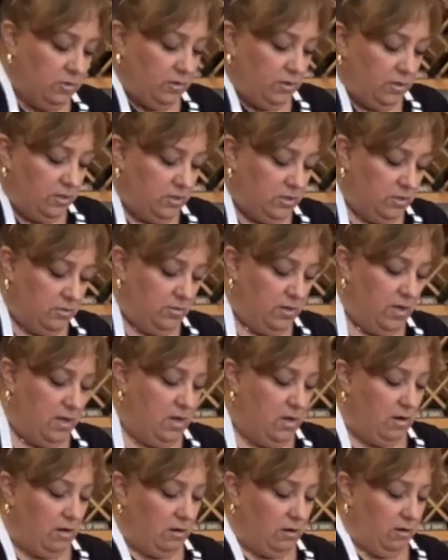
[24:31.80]
so what we're gonna do
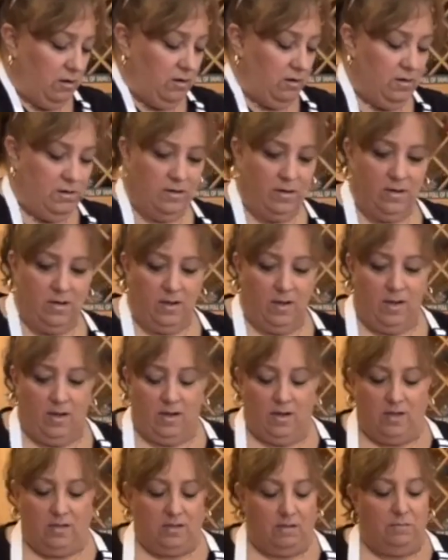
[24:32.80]
here
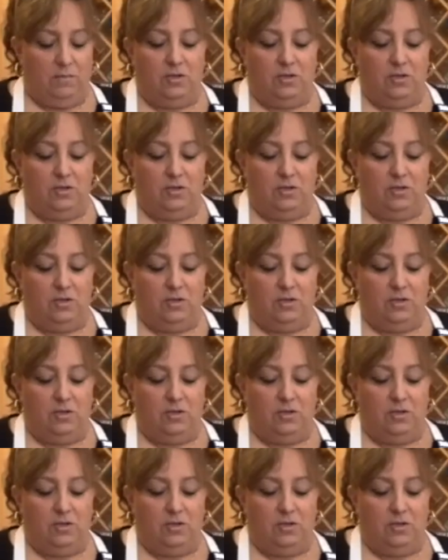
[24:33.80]
is